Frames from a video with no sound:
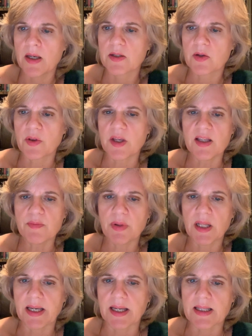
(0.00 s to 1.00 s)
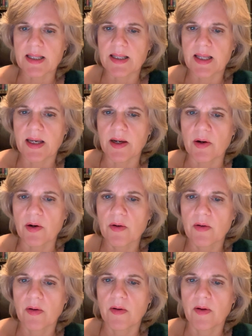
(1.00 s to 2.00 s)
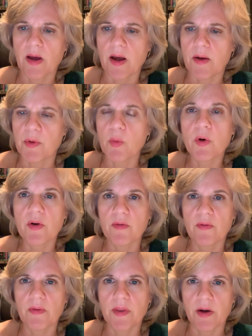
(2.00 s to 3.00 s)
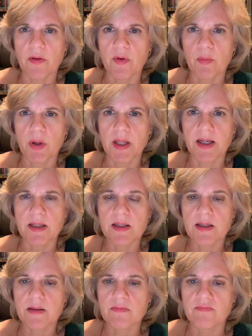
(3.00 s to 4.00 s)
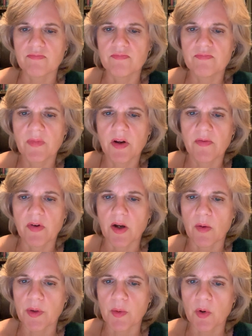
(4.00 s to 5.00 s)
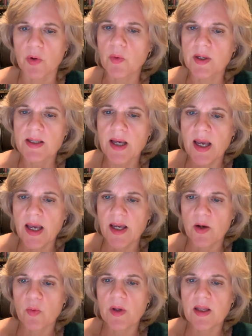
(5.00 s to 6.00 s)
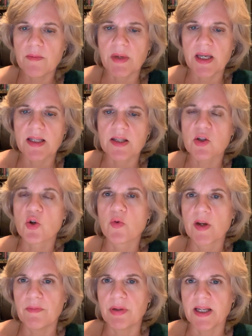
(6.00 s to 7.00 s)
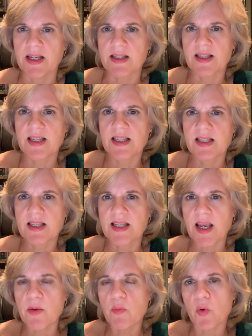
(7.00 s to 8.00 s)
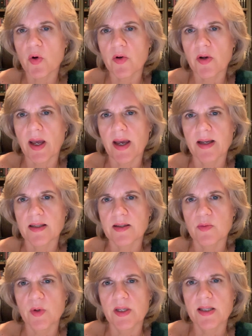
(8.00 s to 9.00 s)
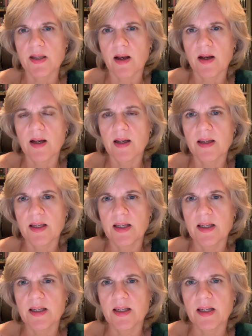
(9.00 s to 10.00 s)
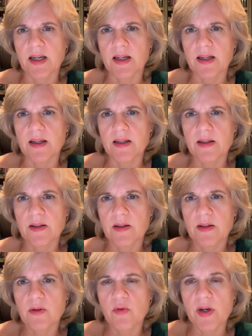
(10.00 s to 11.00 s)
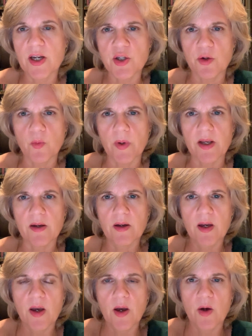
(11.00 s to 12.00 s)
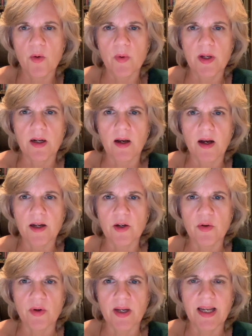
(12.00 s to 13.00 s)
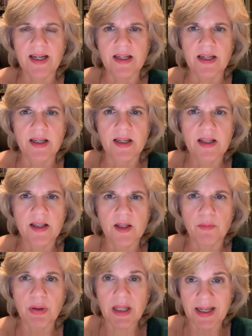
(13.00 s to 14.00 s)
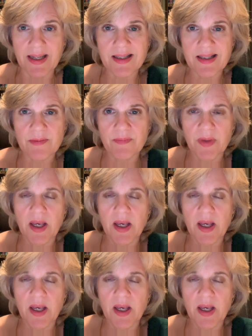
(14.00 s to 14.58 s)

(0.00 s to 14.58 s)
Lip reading: So these plants there, the word there for plants, forgot what the word was, it really means green plants. And it's the same word as we saw in Creation Week when God created the plants,